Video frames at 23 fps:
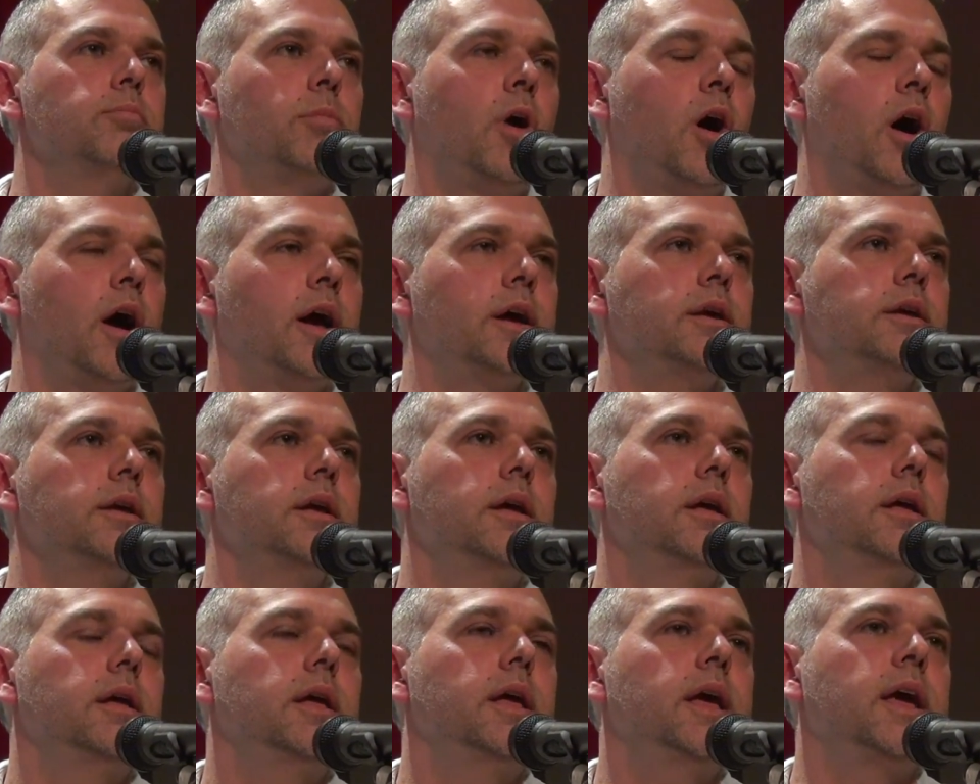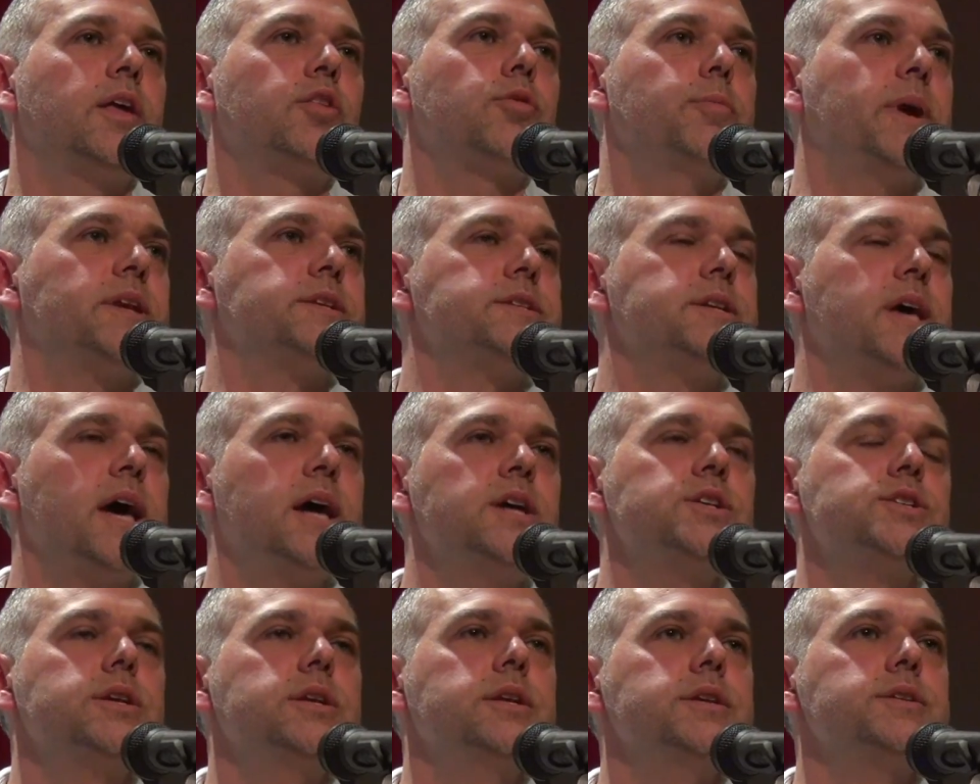my
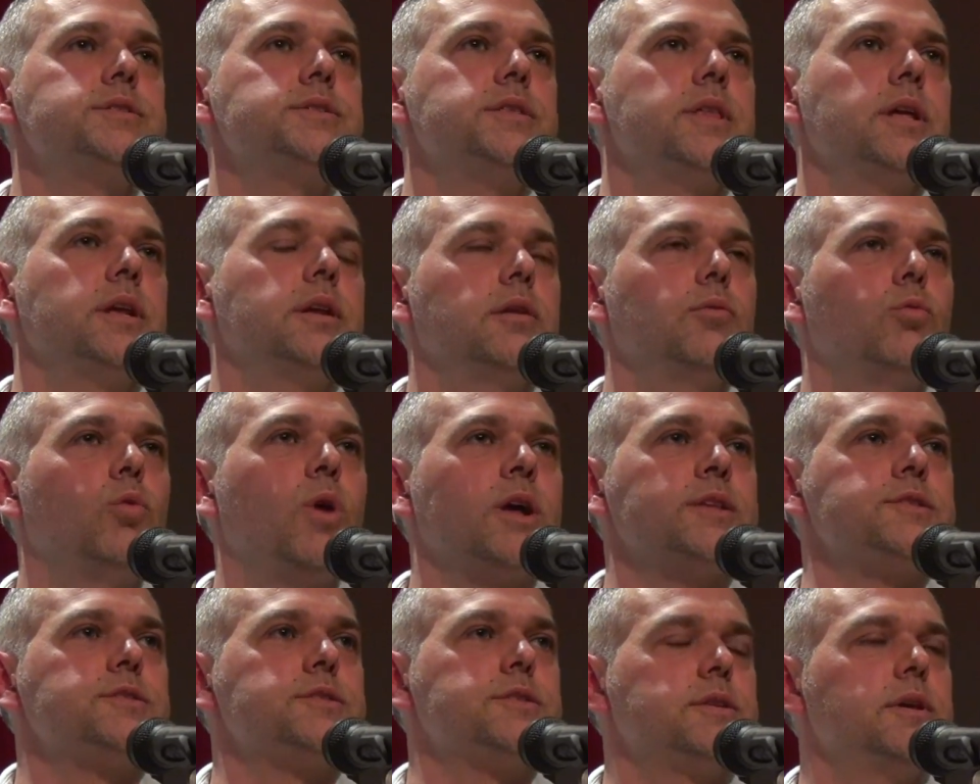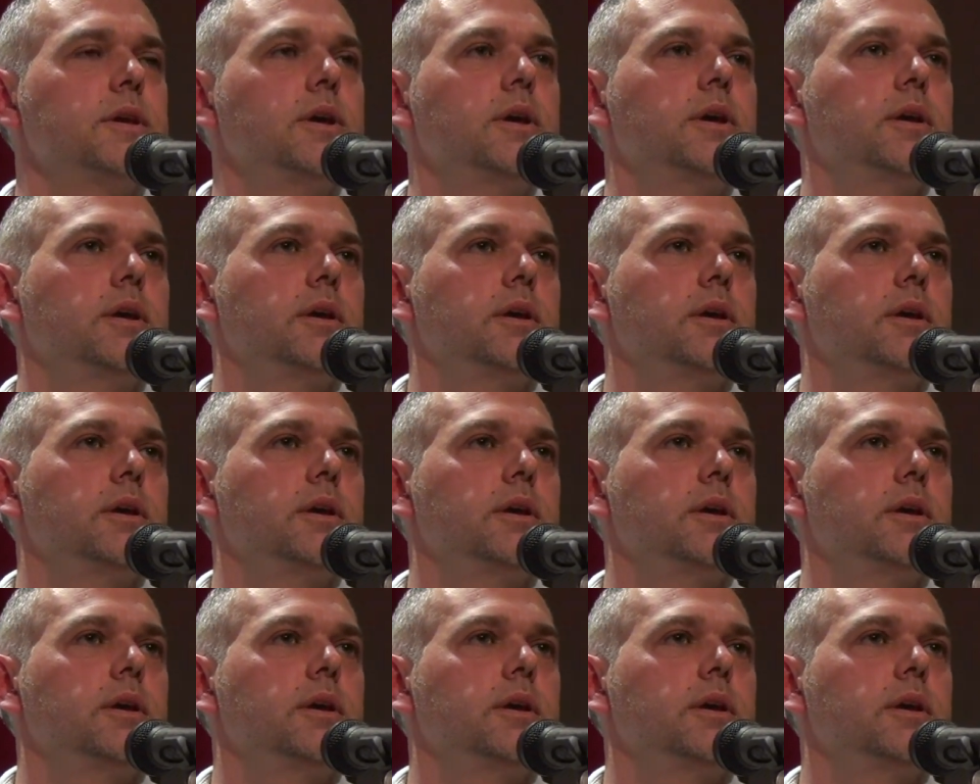expectation is that once